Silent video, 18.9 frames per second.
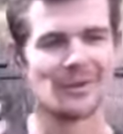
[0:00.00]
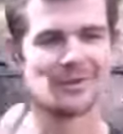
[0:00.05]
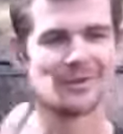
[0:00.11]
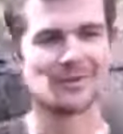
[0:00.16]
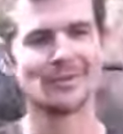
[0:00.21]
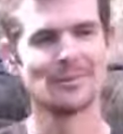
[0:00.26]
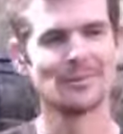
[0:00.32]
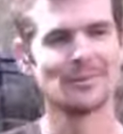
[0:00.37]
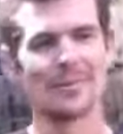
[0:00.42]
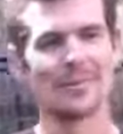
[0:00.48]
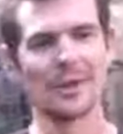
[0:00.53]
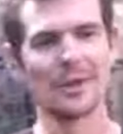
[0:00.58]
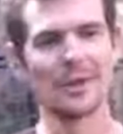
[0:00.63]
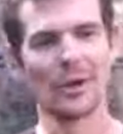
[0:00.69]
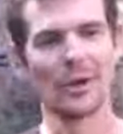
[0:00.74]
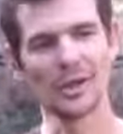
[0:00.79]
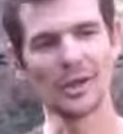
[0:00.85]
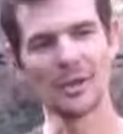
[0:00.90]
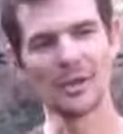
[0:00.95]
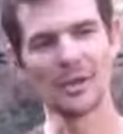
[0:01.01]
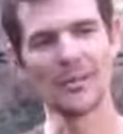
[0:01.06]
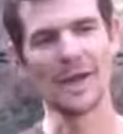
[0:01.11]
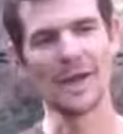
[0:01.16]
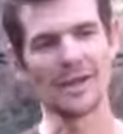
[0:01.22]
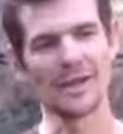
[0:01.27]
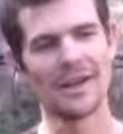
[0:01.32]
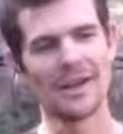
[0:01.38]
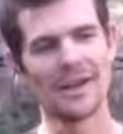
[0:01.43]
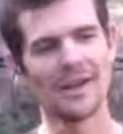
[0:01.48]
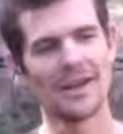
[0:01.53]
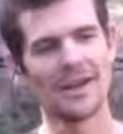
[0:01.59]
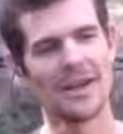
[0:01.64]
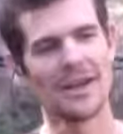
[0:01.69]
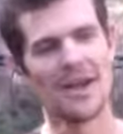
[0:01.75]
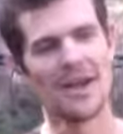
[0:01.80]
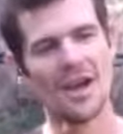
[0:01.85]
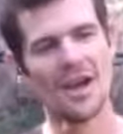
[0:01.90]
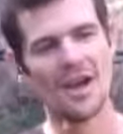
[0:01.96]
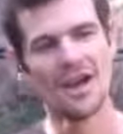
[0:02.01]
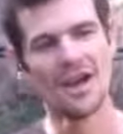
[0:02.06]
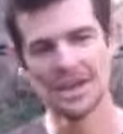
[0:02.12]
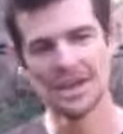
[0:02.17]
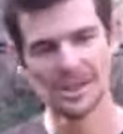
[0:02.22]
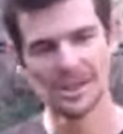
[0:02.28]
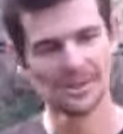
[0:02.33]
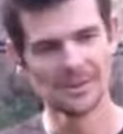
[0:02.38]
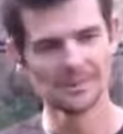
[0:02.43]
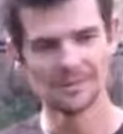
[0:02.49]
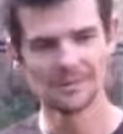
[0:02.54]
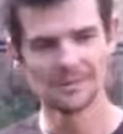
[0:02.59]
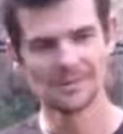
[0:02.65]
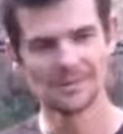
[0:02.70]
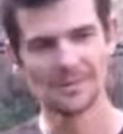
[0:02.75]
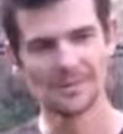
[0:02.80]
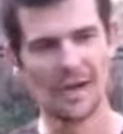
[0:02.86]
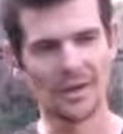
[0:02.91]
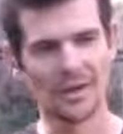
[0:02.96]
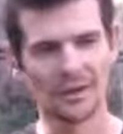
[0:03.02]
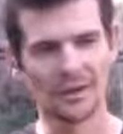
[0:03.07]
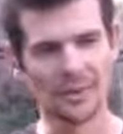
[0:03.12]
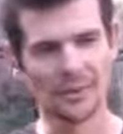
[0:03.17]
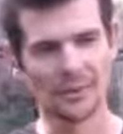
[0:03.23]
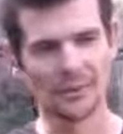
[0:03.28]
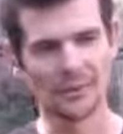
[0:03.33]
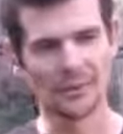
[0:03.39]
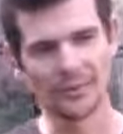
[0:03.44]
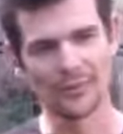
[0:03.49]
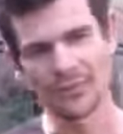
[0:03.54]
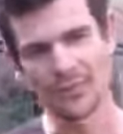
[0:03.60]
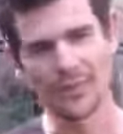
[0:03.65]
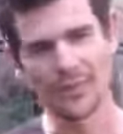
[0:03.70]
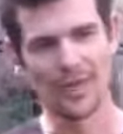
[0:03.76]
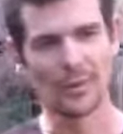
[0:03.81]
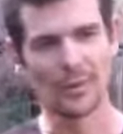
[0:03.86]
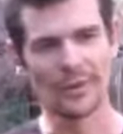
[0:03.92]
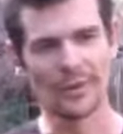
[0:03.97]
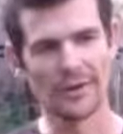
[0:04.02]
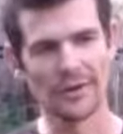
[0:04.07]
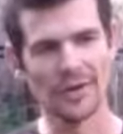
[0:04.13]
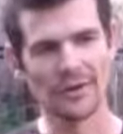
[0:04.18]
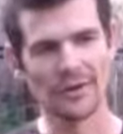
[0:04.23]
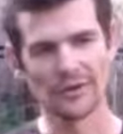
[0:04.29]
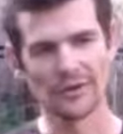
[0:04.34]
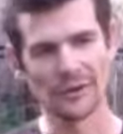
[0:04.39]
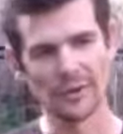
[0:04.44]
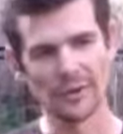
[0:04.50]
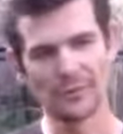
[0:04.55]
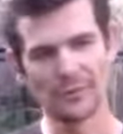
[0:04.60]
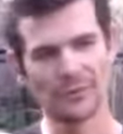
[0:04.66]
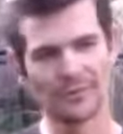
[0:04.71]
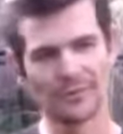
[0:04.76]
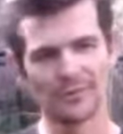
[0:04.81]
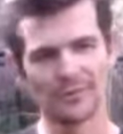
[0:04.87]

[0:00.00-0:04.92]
a bit cocky with him back then. And I just sort of thought, yeah, whatever. And I just sort of